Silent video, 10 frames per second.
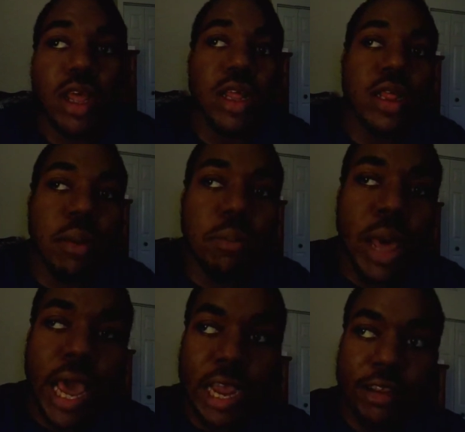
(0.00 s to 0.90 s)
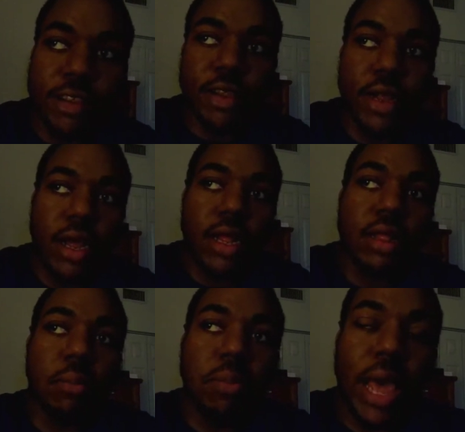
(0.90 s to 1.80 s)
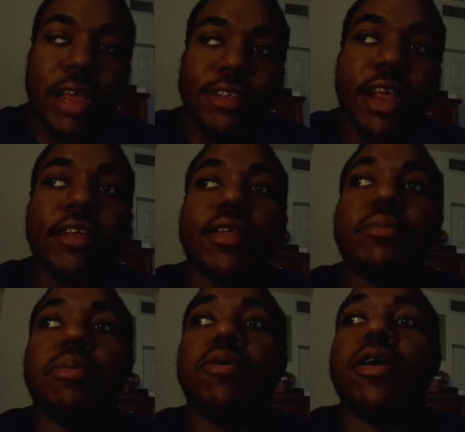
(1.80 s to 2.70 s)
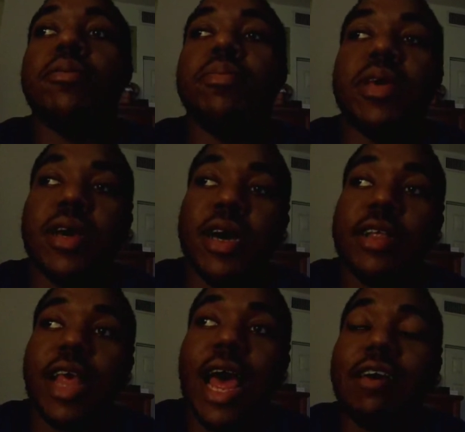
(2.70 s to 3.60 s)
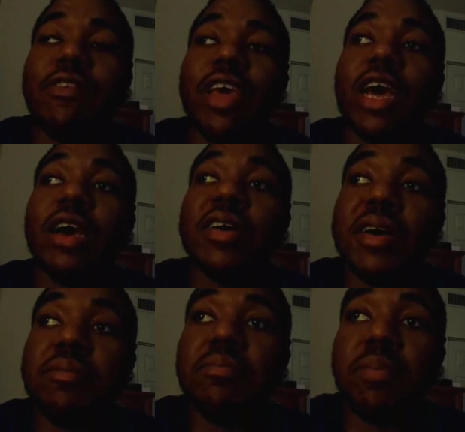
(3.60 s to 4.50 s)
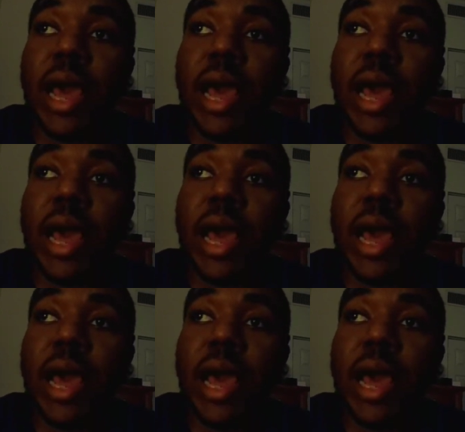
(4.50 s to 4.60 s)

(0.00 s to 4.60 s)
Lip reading: the bass. The bass is important because having a good